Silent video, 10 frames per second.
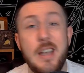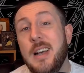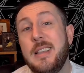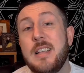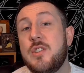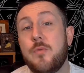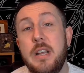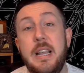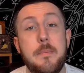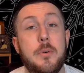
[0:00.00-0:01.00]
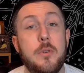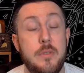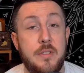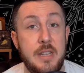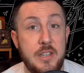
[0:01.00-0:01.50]
And that's a really
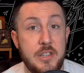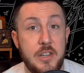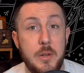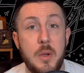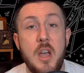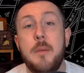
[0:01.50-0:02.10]
important thing to do.